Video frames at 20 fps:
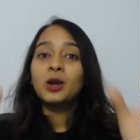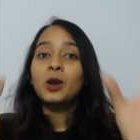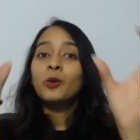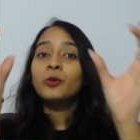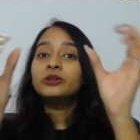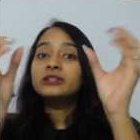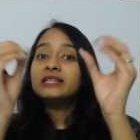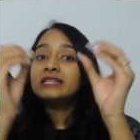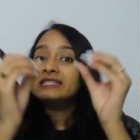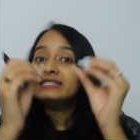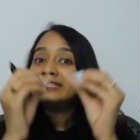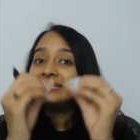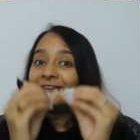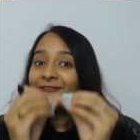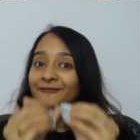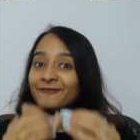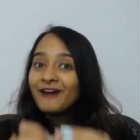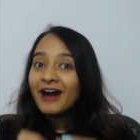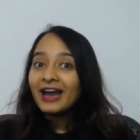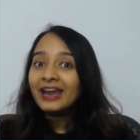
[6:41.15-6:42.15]
which is
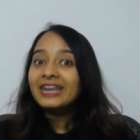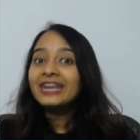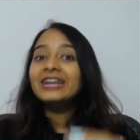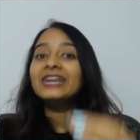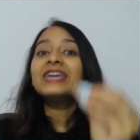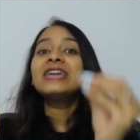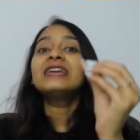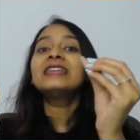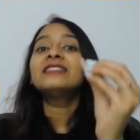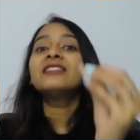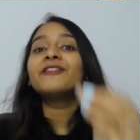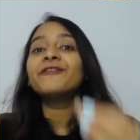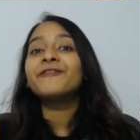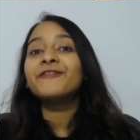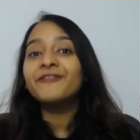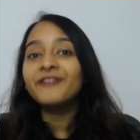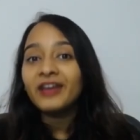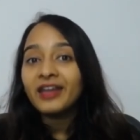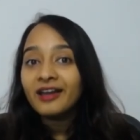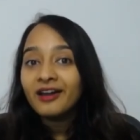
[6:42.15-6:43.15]
dividing the
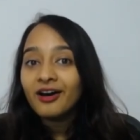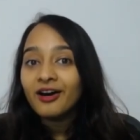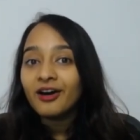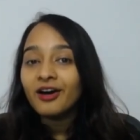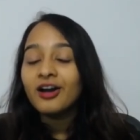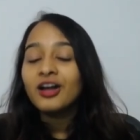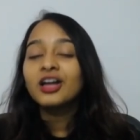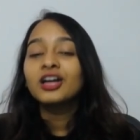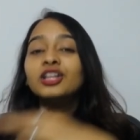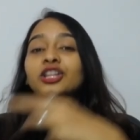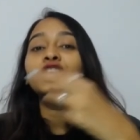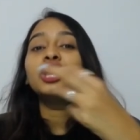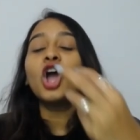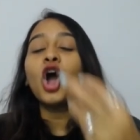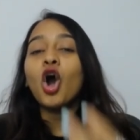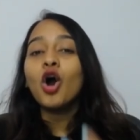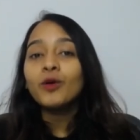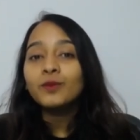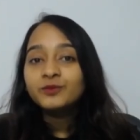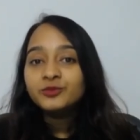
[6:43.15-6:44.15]
figure, the
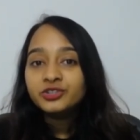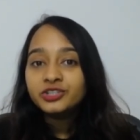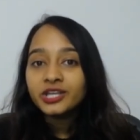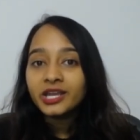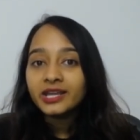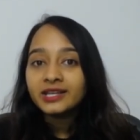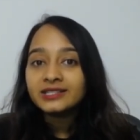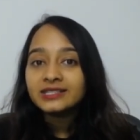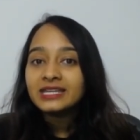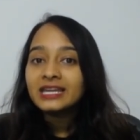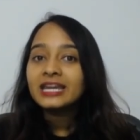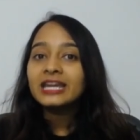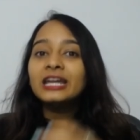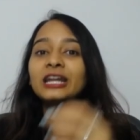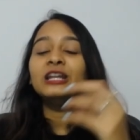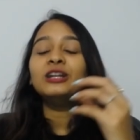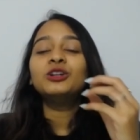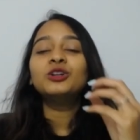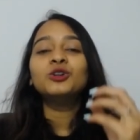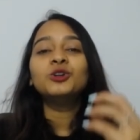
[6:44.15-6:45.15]
object,
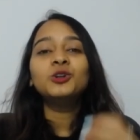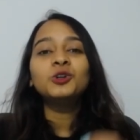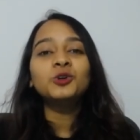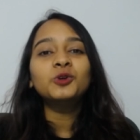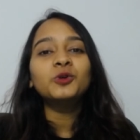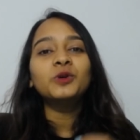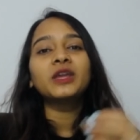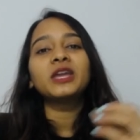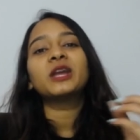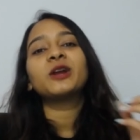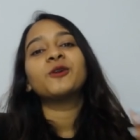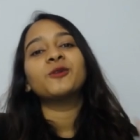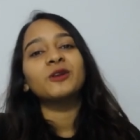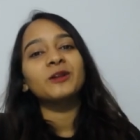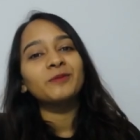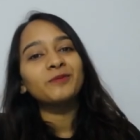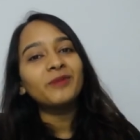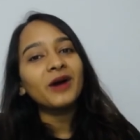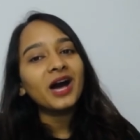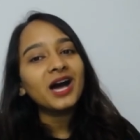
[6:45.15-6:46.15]
into two equal
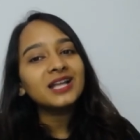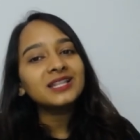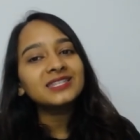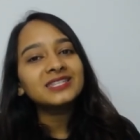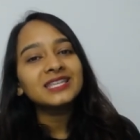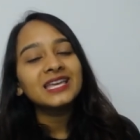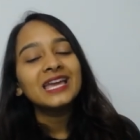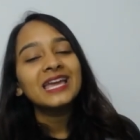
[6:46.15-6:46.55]
parts,